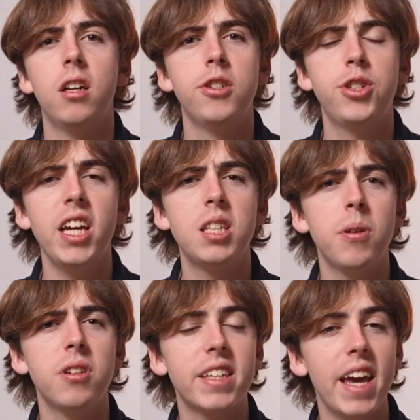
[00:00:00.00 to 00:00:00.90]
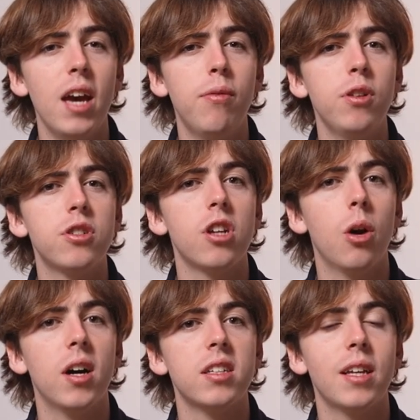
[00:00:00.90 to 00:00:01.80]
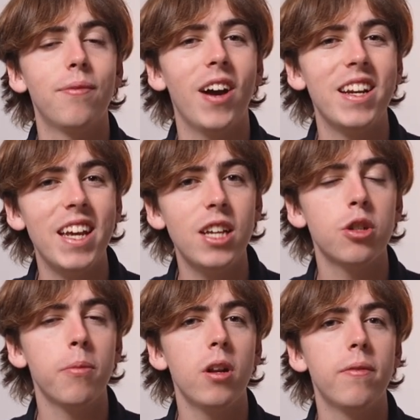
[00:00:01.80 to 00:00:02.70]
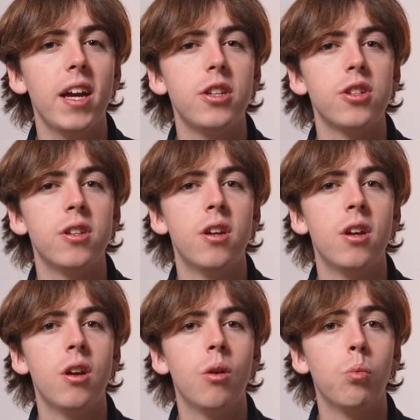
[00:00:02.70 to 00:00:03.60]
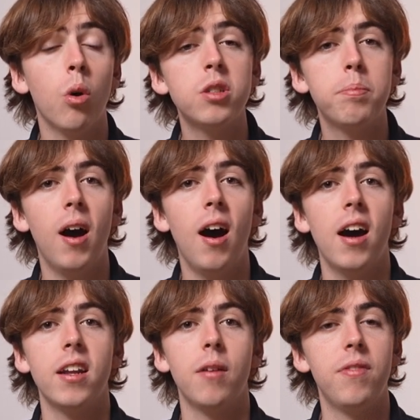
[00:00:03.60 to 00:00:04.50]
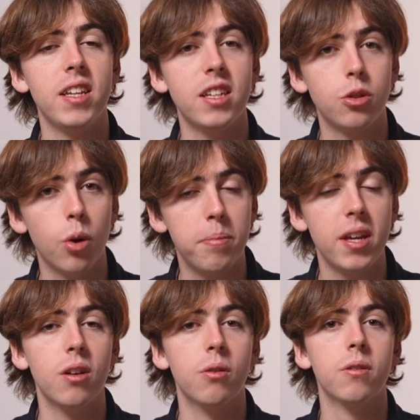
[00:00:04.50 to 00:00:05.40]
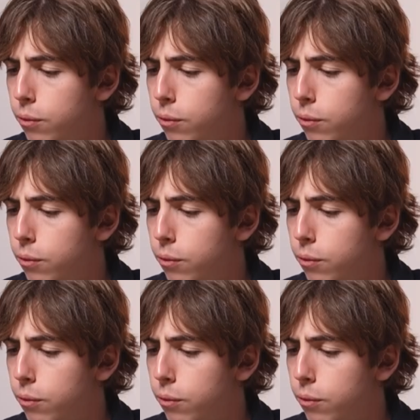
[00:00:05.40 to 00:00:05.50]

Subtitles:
Shakespeare is careful to show us that financial motivation was part of the initial appeal.